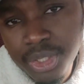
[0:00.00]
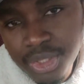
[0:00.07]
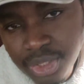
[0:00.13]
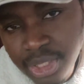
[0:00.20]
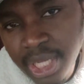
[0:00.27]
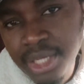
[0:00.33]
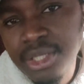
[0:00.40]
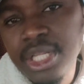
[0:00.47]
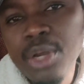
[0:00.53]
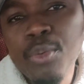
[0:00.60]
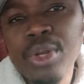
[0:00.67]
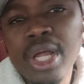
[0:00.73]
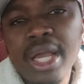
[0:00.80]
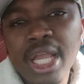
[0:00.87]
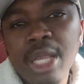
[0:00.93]
then they
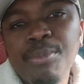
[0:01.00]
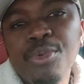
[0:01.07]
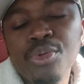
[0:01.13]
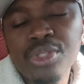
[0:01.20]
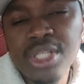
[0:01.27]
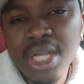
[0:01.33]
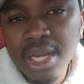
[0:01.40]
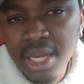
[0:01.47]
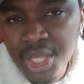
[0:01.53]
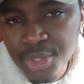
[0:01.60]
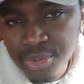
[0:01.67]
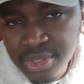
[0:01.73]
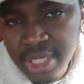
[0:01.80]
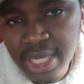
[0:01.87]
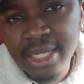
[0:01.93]
will now help you declare
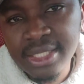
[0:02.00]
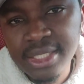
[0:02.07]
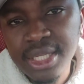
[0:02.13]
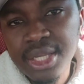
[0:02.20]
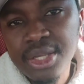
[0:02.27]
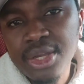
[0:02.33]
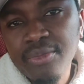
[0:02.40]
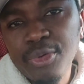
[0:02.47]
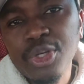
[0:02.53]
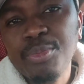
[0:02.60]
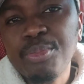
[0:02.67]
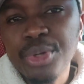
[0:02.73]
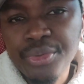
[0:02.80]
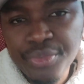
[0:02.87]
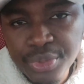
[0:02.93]
your tax for the
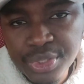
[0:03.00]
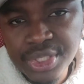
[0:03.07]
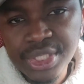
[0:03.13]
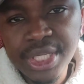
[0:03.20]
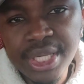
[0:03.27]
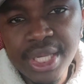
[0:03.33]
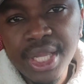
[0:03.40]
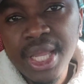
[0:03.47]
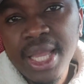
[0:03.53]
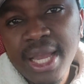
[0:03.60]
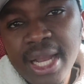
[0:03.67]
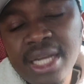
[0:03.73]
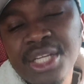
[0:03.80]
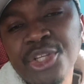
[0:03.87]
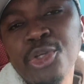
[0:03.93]
previous year,
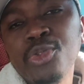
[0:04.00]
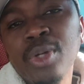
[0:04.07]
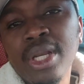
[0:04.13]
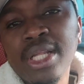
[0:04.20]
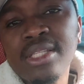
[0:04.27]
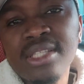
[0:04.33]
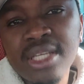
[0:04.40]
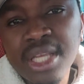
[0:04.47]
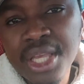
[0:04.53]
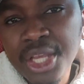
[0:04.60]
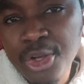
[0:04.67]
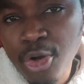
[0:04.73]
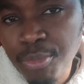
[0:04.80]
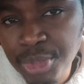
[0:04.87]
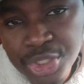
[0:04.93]
and they usually take a
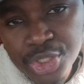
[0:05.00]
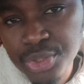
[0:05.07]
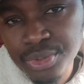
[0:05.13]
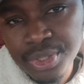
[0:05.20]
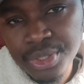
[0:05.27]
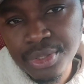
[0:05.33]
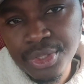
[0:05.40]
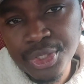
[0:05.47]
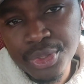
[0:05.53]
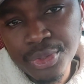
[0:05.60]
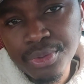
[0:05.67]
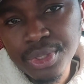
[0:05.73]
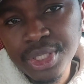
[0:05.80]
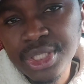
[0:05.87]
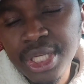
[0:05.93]
commission.
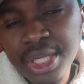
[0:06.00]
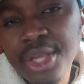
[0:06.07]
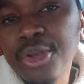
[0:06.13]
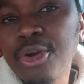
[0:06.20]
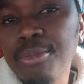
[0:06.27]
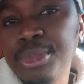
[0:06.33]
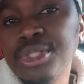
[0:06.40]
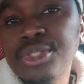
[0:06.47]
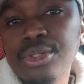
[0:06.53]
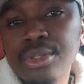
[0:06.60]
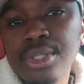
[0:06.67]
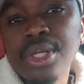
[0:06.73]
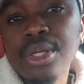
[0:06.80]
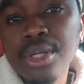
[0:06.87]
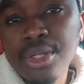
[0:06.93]
They take a
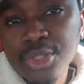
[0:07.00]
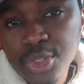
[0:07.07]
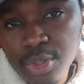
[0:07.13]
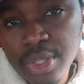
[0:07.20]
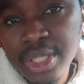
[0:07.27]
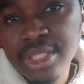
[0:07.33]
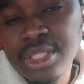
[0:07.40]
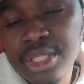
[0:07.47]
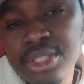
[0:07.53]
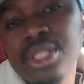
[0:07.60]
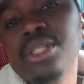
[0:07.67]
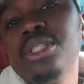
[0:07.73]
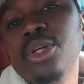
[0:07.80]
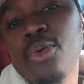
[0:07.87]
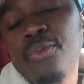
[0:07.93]
commission. So
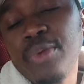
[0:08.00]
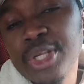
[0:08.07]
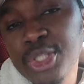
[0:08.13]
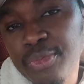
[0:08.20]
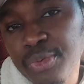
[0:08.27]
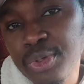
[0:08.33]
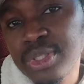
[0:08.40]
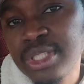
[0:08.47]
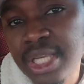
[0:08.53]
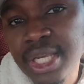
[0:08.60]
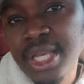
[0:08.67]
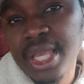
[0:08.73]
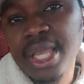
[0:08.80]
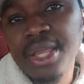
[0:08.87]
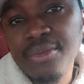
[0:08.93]
they will first of all
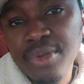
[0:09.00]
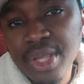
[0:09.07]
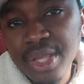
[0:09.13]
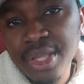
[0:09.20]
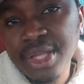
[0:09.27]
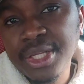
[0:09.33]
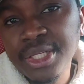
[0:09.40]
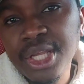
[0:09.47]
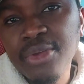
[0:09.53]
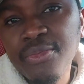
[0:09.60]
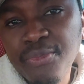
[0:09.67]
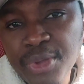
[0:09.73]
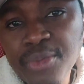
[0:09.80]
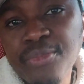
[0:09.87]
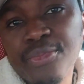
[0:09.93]
take a
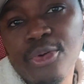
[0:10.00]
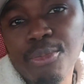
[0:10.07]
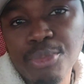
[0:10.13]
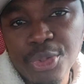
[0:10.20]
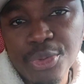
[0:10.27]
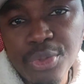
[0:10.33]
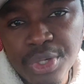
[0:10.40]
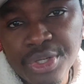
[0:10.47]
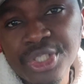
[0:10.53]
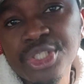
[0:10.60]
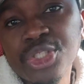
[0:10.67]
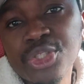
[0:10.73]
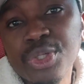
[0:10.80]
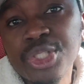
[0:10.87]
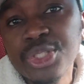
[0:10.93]
fee from you, a
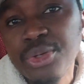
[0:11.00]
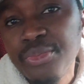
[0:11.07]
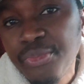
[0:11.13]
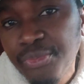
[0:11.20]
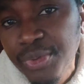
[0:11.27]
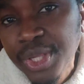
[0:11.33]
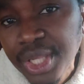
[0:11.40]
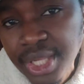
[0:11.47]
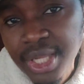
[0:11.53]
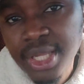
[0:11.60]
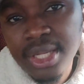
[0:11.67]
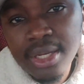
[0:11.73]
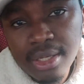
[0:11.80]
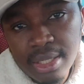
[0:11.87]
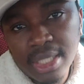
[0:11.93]
registration fee
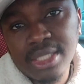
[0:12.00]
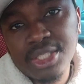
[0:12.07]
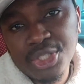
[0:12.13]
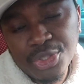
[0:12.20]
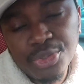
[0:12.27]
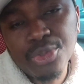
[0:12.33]
that